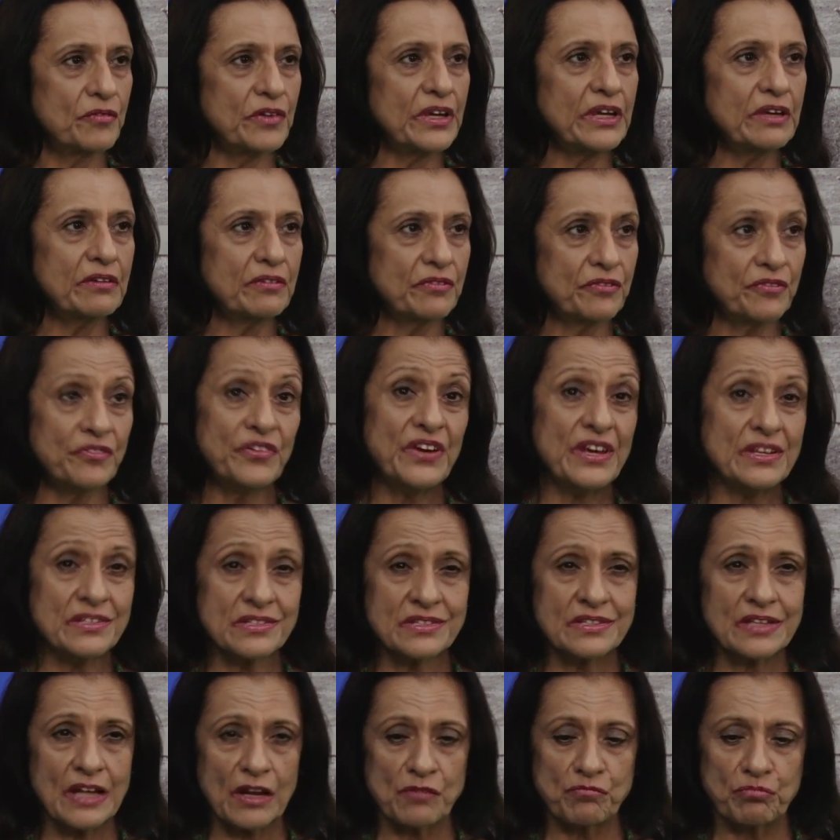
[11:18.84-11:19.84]
We
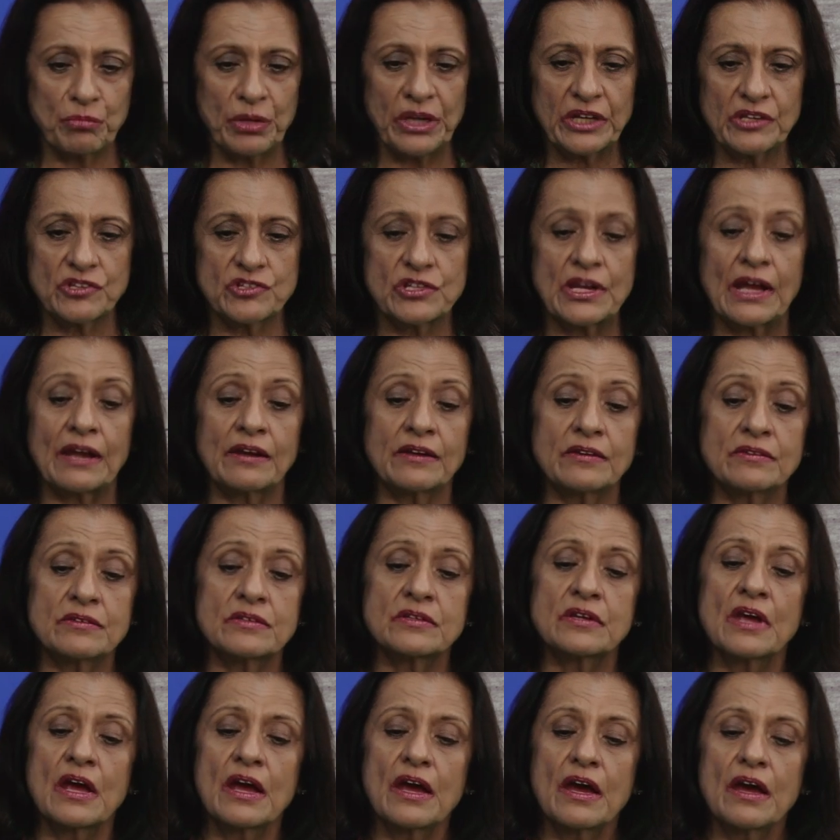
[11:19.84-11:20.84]
face that big
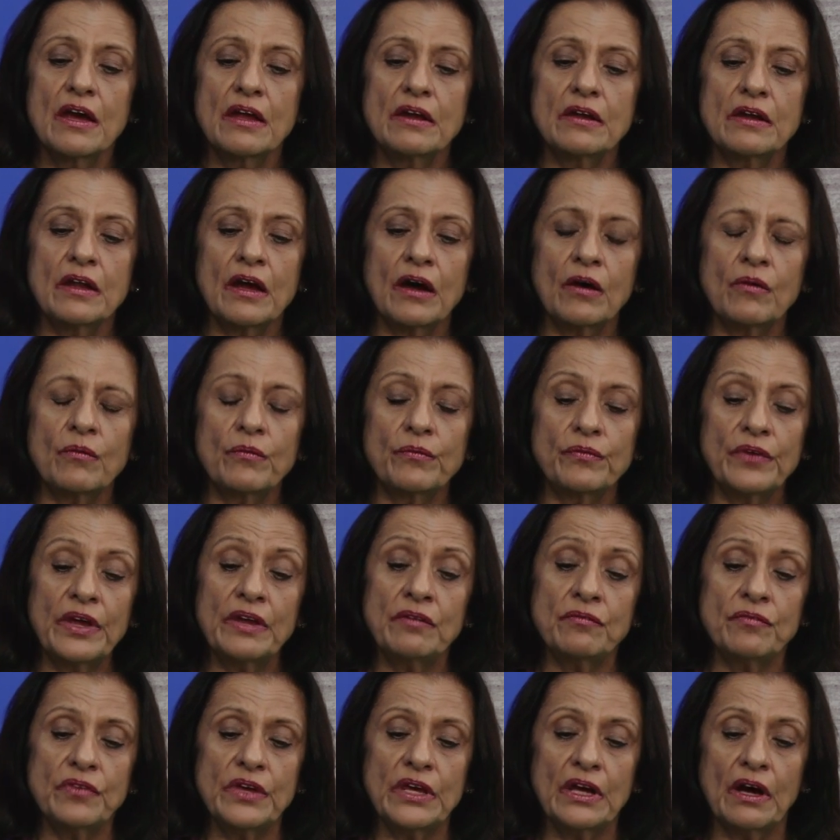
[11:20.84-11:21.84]
challenge. Now,
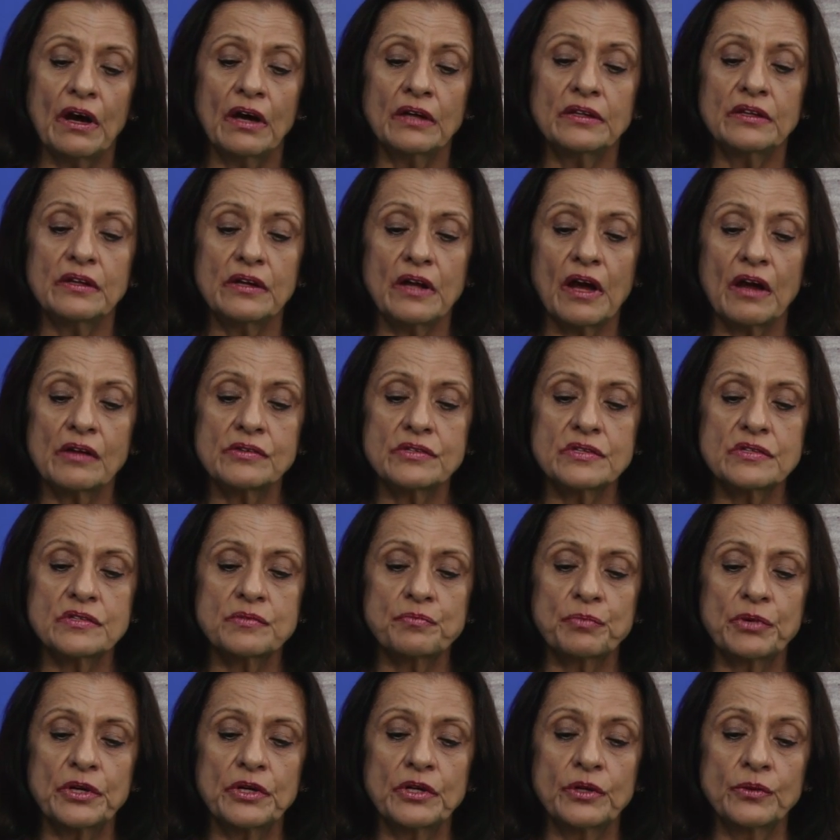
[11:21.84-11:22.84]
when we are the
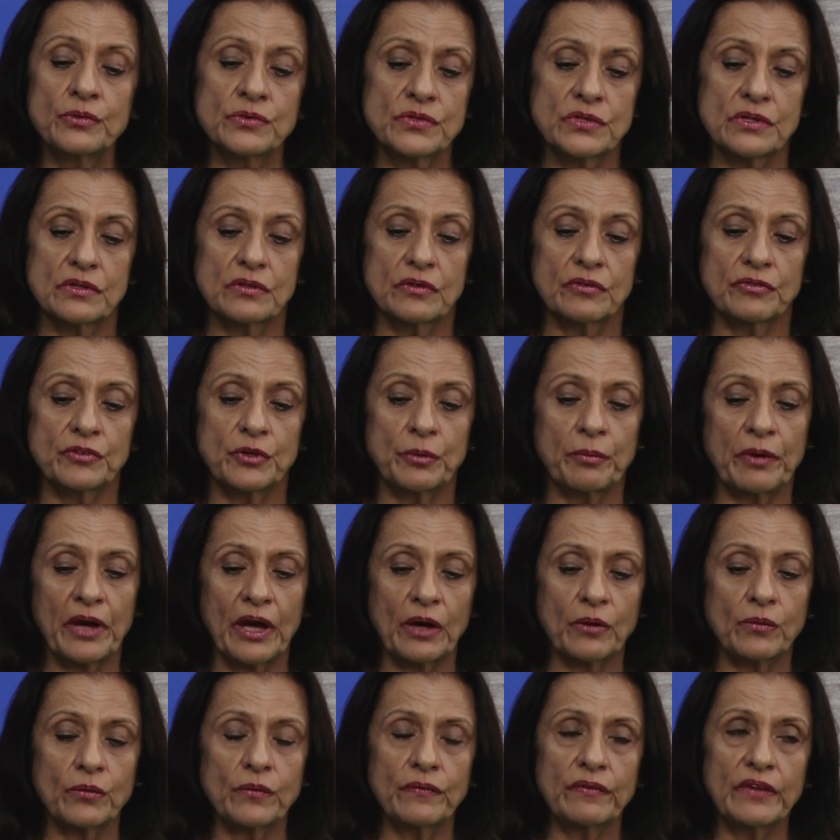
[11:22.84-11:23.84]
largest producer of
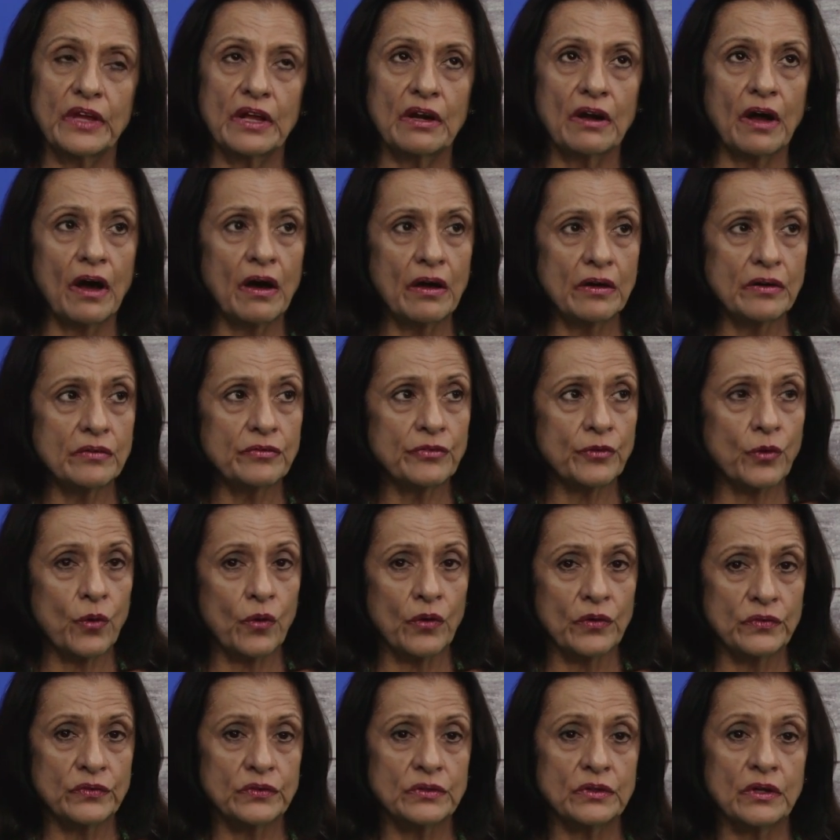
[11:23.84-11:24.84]
tobacco, there are, of
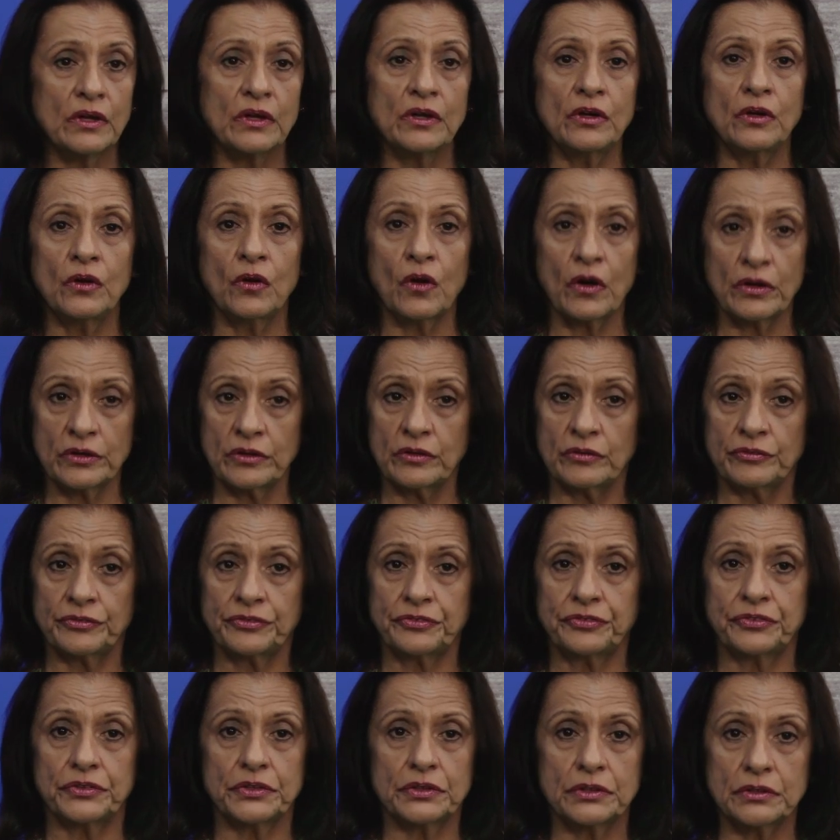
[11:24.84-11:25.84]
course, a lot
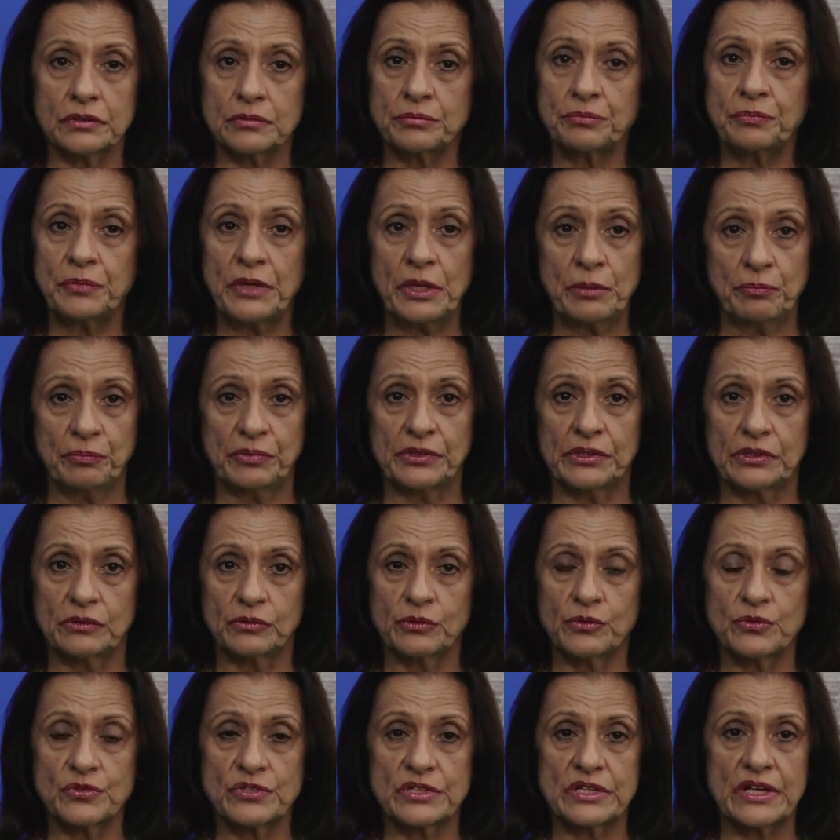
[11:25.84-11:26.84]
of people
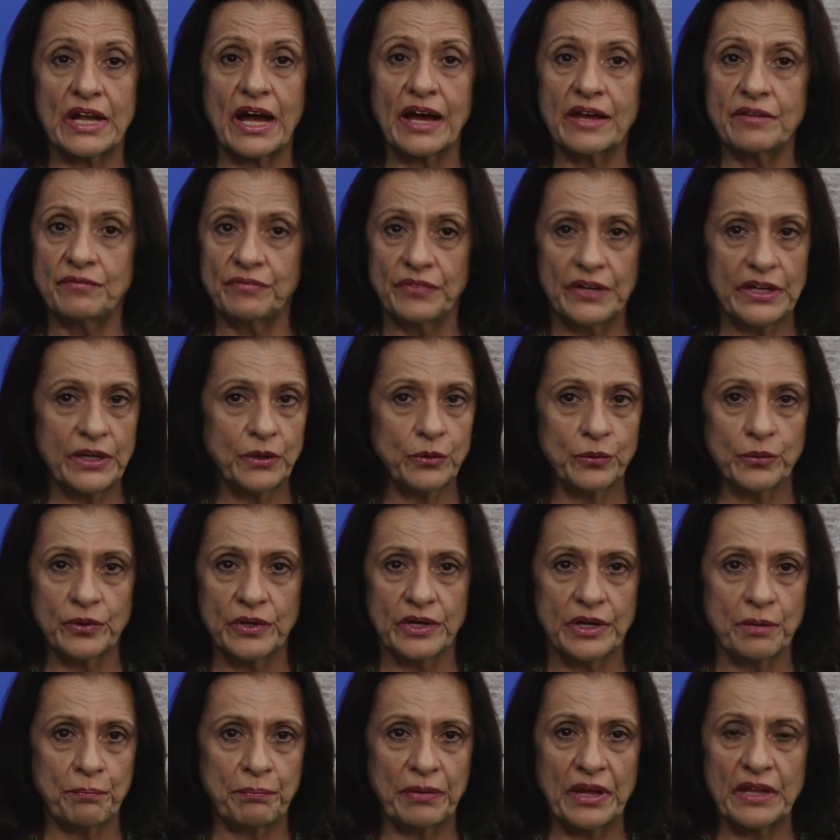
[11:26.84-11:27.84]
whose
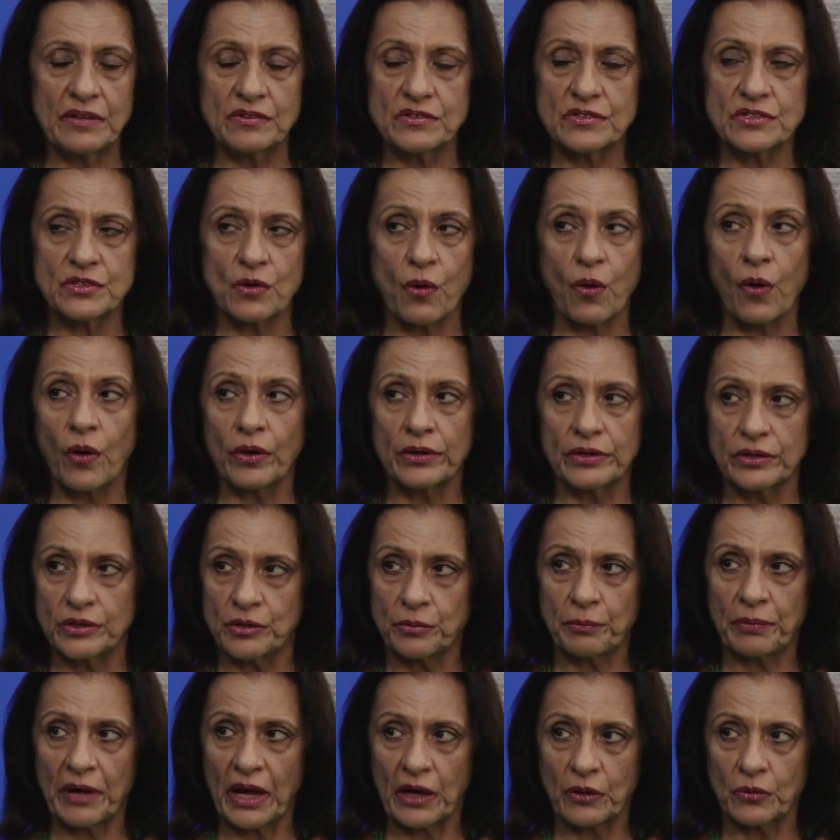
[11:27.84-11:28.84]
livelihood depends on
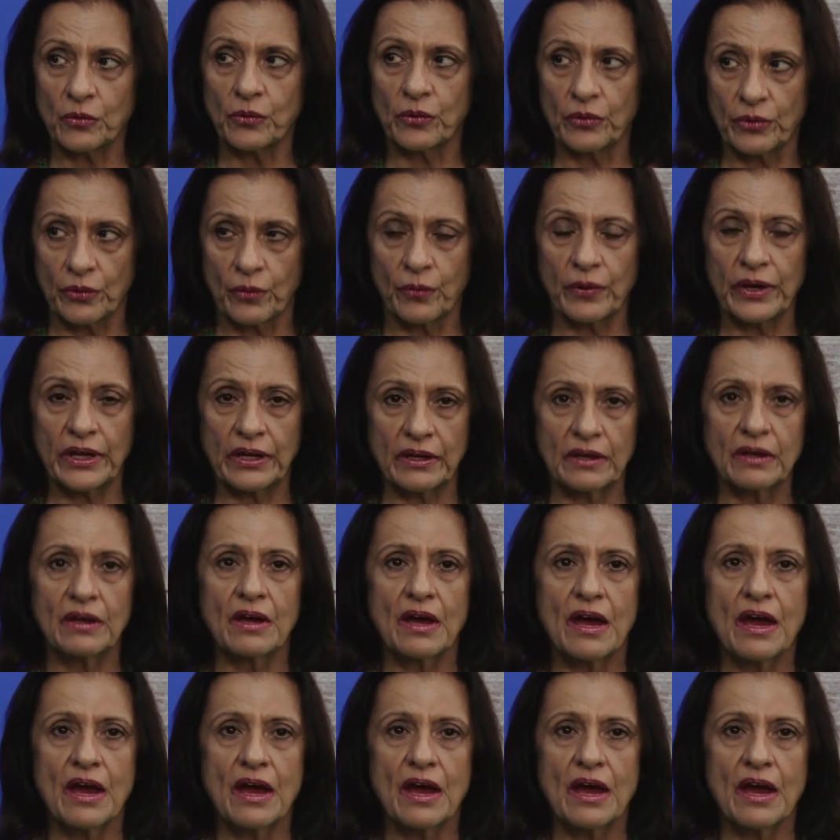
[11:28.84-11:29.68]
tobacco growing.